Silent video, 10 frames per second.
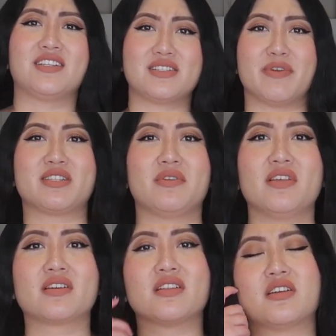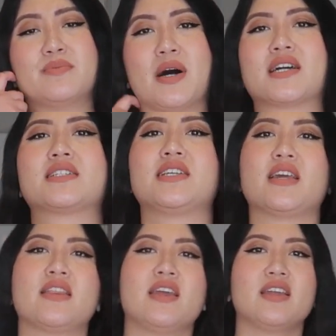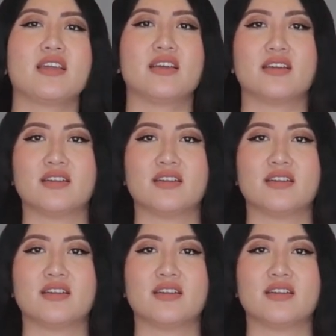just makes me look a little boxy, I think.